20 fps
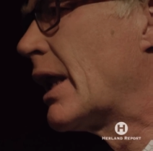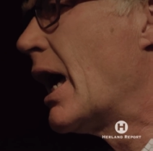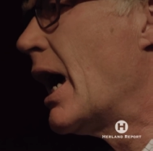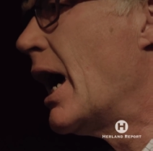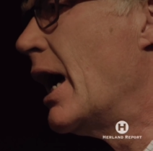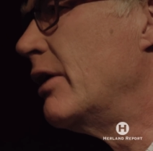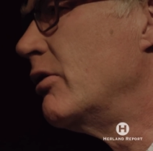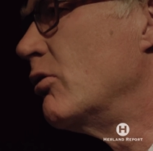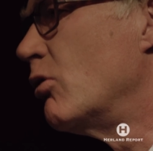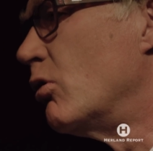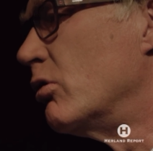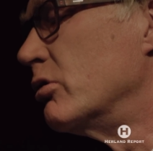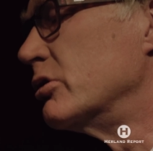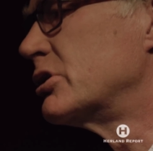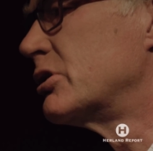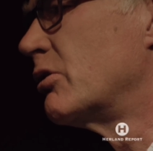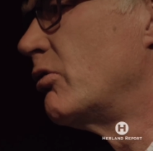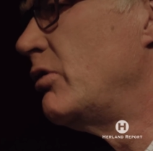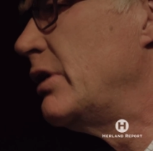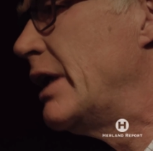and
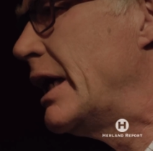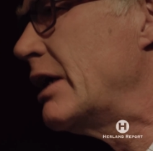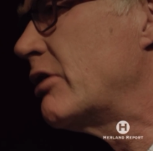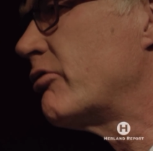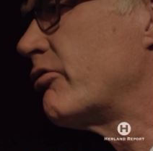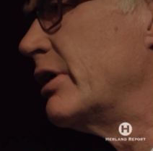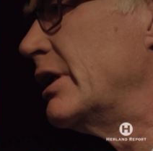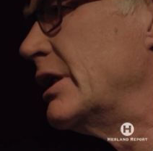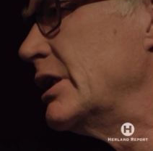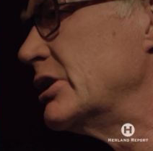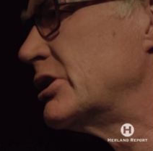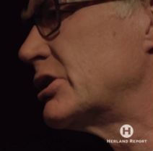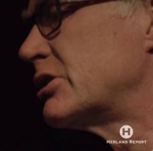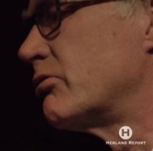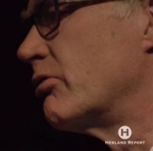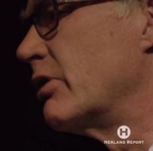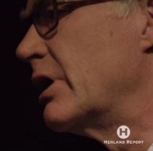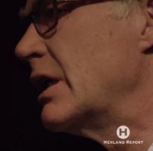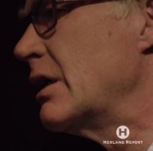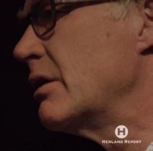also later in
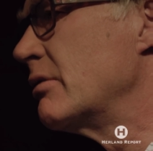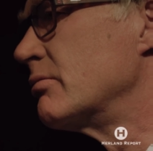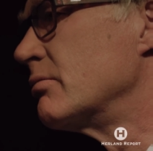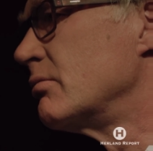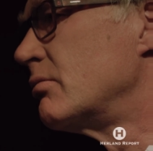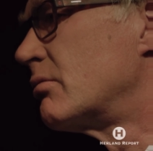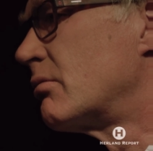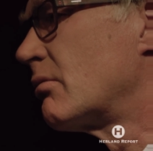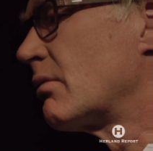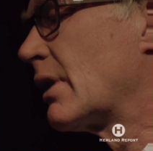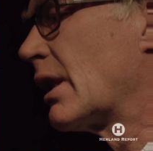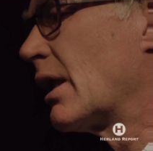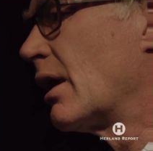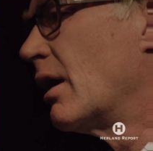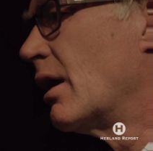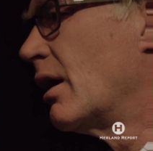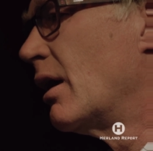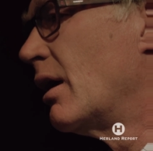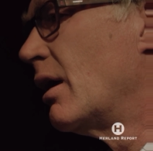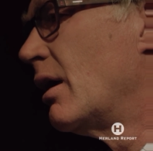history,
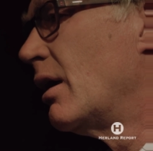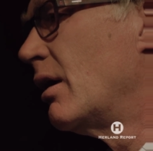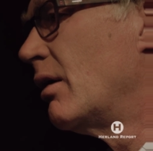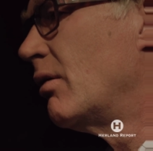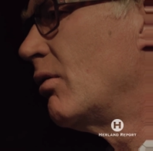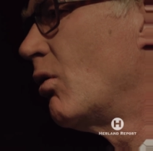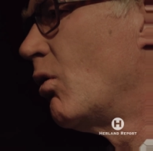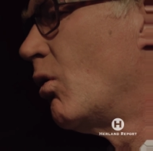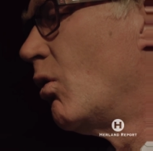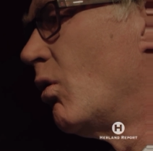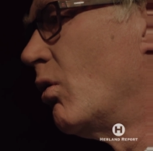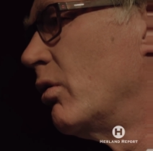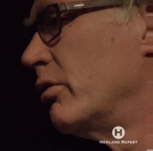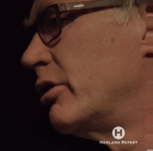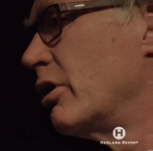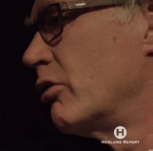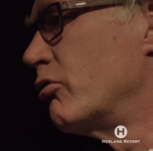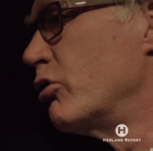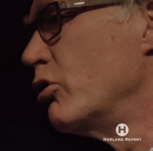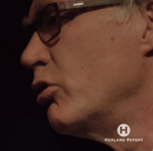the
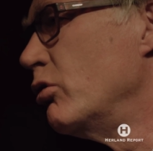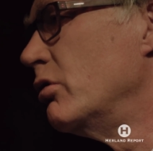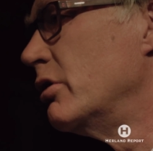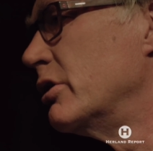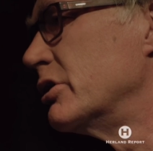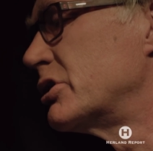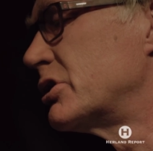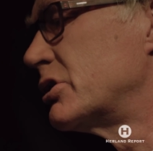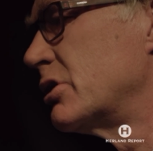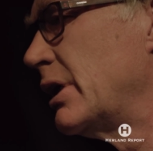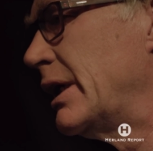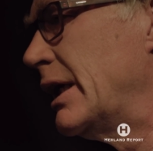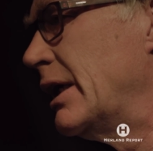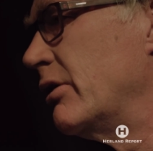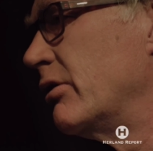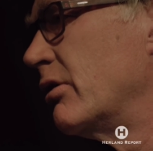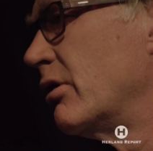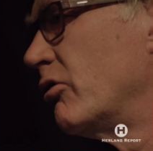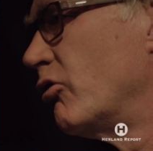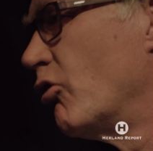rulers
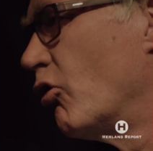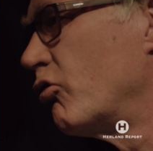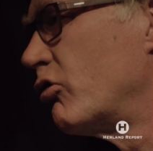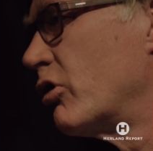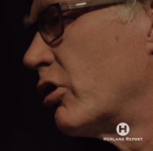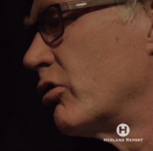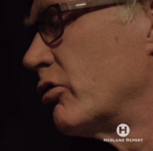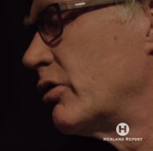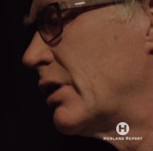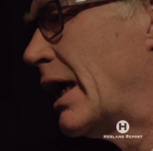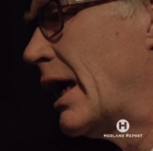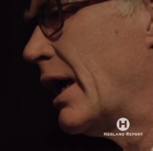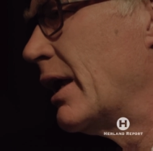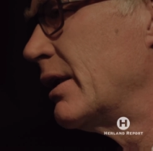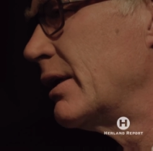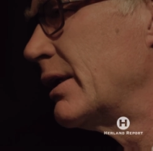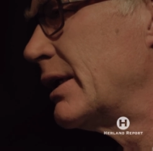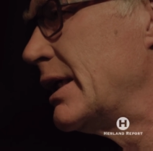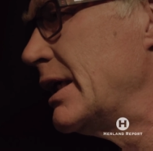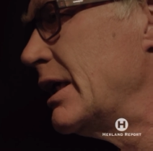in Novgorod
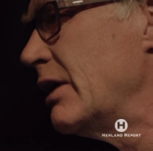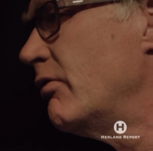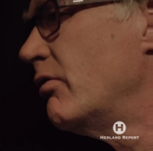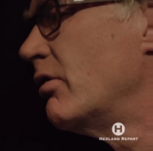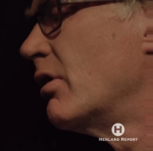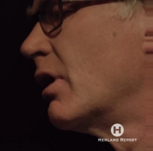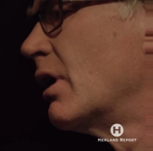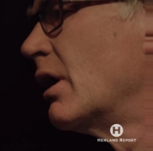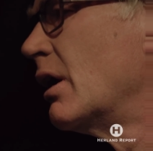and Kiev